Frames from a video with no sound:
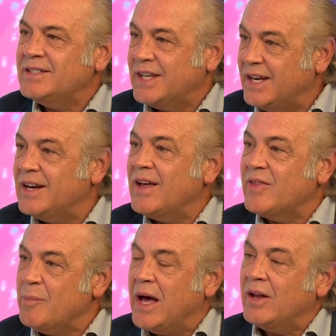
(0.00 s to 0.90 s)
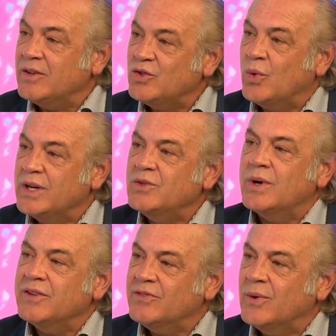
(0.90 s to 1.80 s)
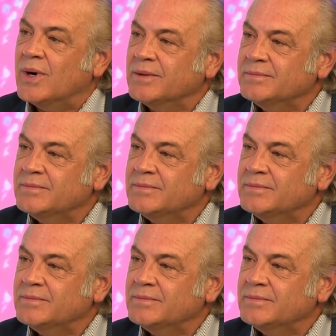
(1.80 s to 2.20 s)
to get it on the ballot in 2024.